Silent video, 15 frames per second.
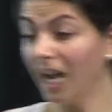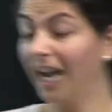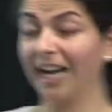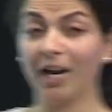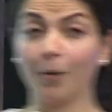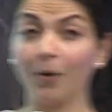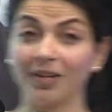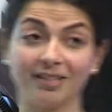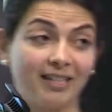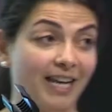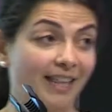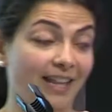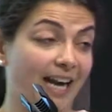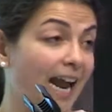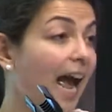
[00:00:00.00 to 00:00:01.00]
And I wanted to say
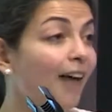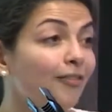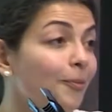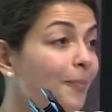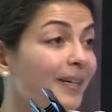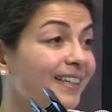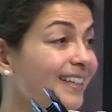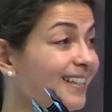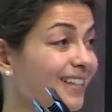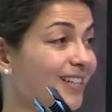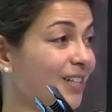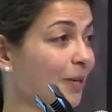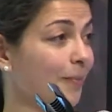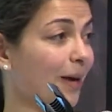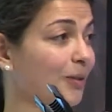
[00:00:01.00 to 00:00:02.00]
that I haven't been
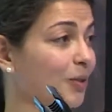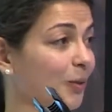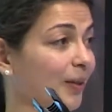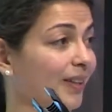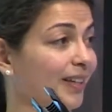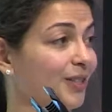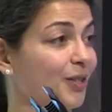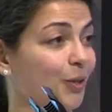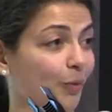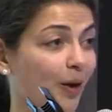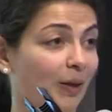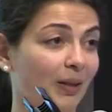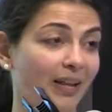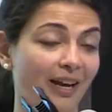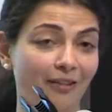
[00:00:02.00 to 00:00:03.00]
consistent about doing this
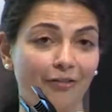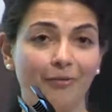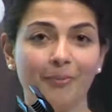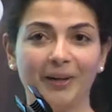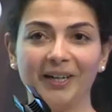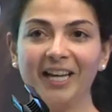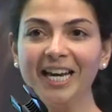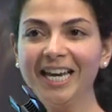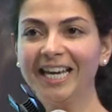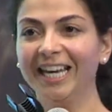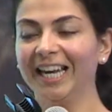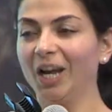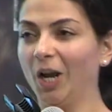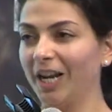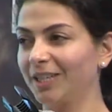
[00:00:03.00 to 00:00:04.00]
throughout life, but
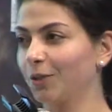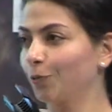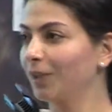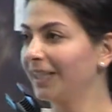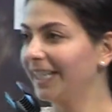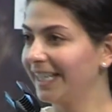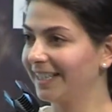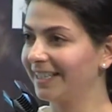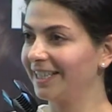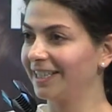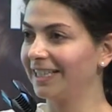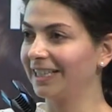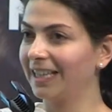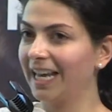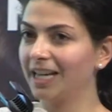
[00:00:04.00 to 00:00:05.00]
it's really easy
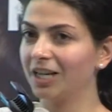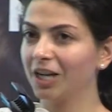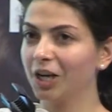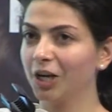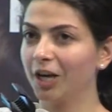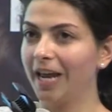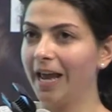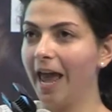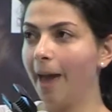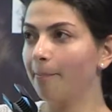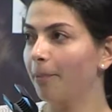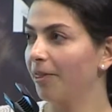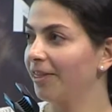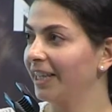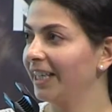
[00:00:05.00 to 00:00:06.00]
to let
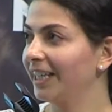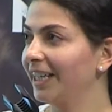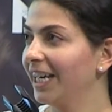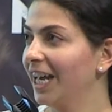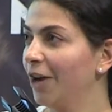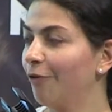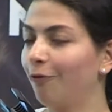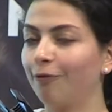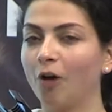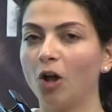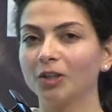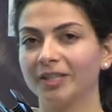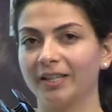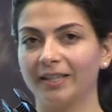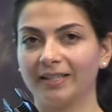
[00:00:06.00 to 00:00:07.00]
empathy fall
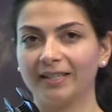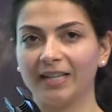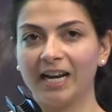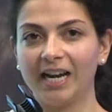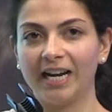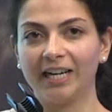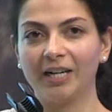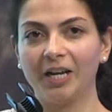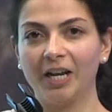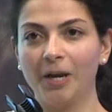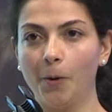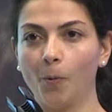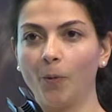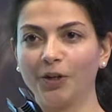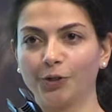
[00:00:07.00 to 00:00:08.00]
to the side
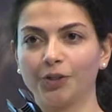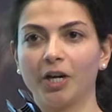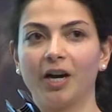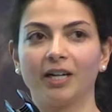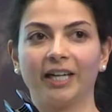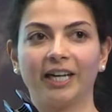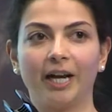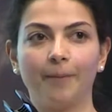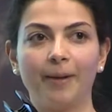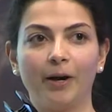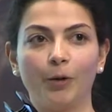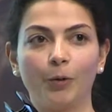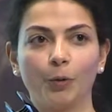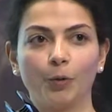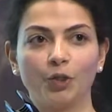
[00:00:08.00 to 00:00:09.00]
when you're talking
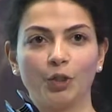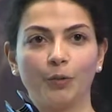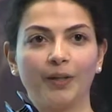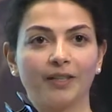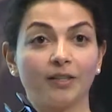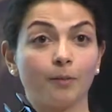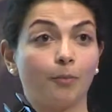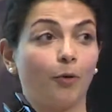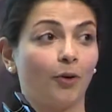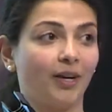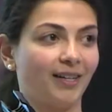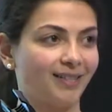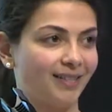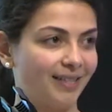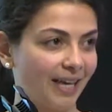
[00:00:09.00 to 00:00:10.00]
about doing support
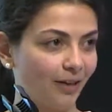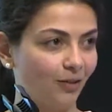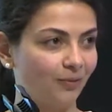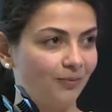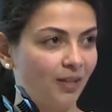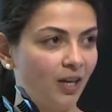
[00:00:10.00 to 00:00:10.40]
at scale.